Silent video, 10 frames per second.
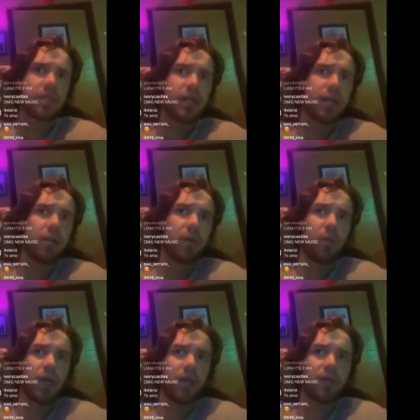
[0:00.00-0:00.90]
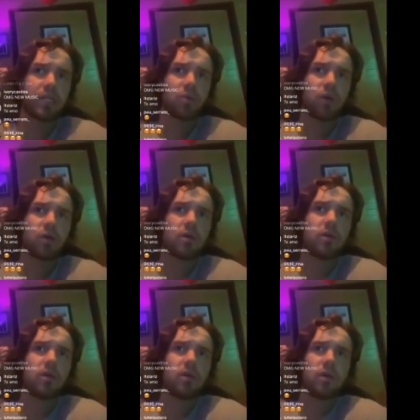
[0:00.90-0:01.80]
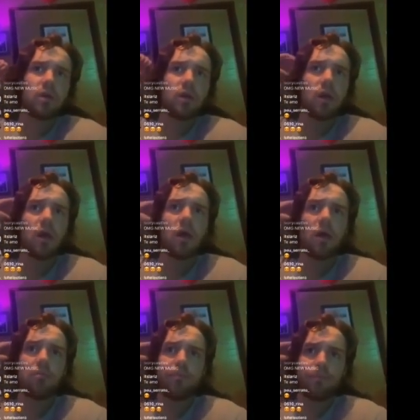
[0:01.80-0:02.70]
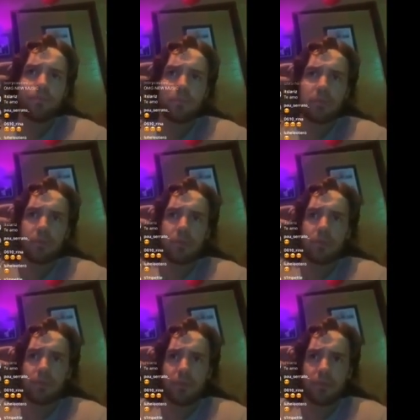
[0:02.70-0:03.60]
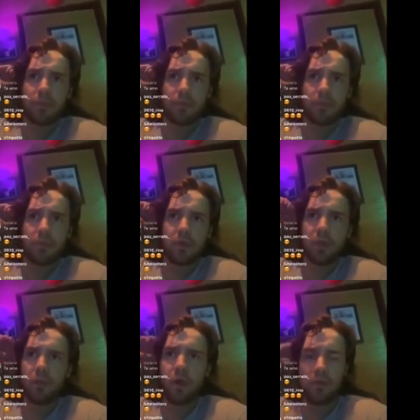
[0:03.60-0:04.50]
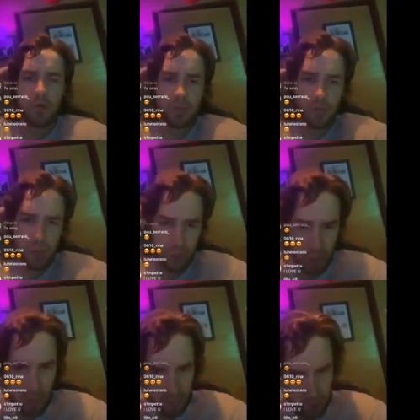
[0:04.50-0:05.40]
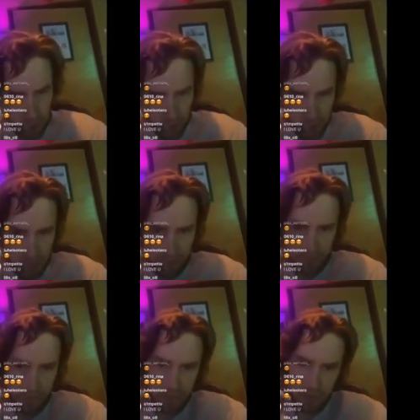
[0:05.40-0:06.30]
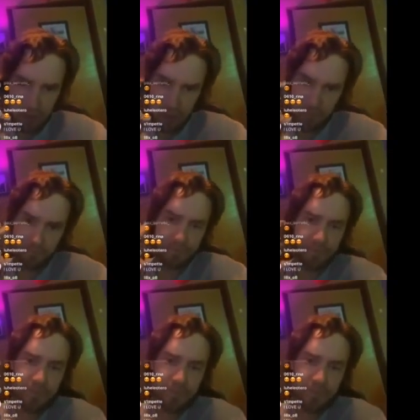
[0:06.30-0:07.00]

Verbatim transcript: sounds a little bit weird on this one um, at the moment because we're just trying to try some different things.